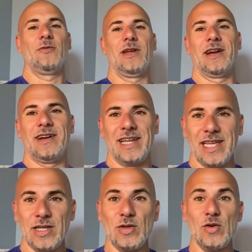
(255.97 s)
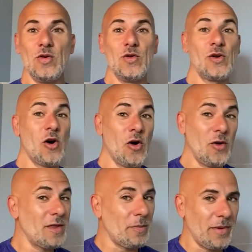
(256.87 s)
We are needing to look
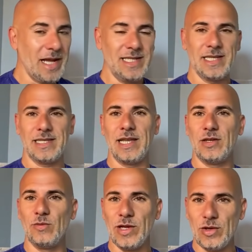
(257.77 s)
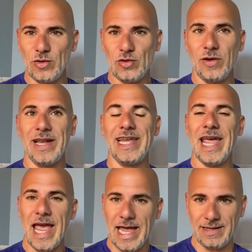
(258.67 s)
on the places that we usually
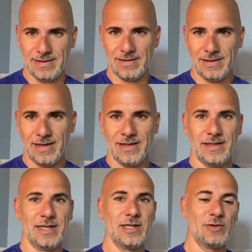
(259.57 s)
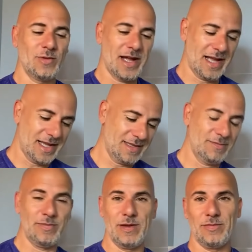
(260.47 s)
hate. This is what
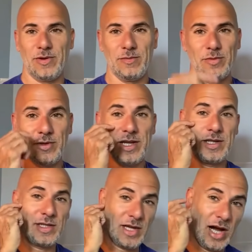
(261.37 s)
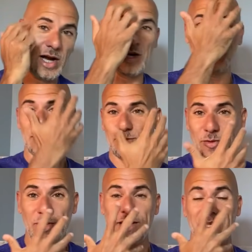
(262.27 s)
people putting scars,
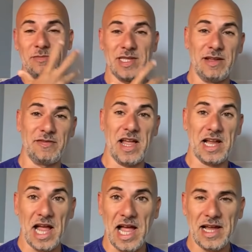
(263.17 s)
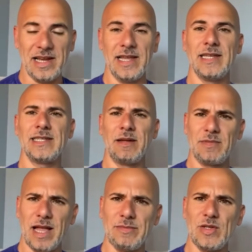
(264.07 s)
putting themselves like ugly.
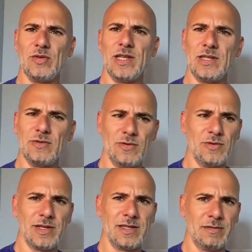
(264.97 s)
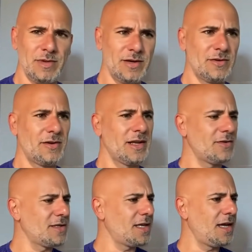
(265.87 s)
Sometimes you need to look in the mirror and
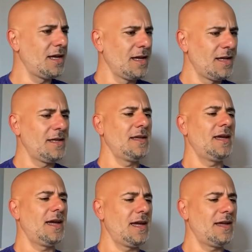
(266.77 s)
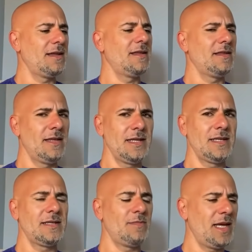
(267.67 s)
to say, yeah, this
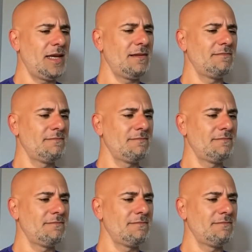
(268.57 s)
is me.